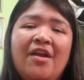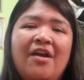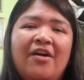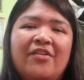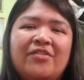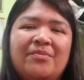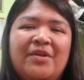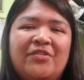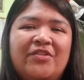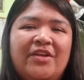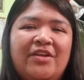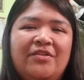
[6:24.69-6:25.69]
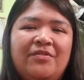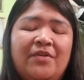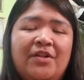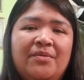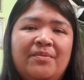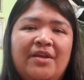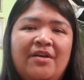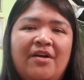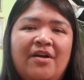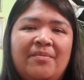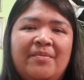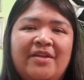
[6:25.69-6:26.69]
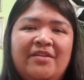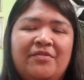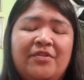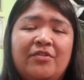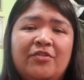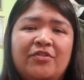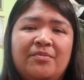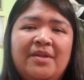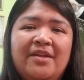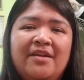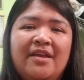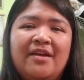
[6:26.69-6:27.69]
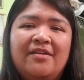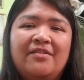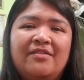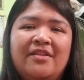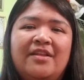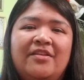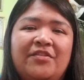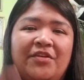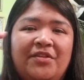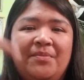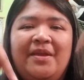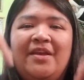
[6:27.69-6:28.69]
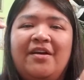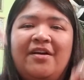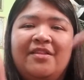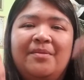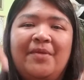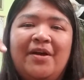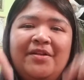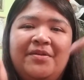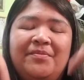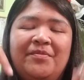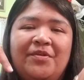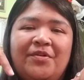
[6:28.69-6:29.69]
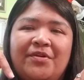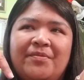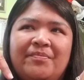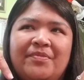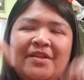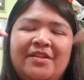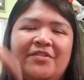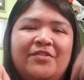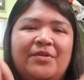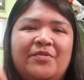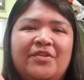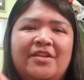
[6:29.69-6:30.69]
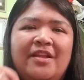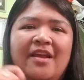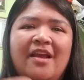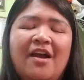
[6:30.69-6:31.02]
also make sure that you follow me on my different social media accounts the links are going to be on the bottom or in the description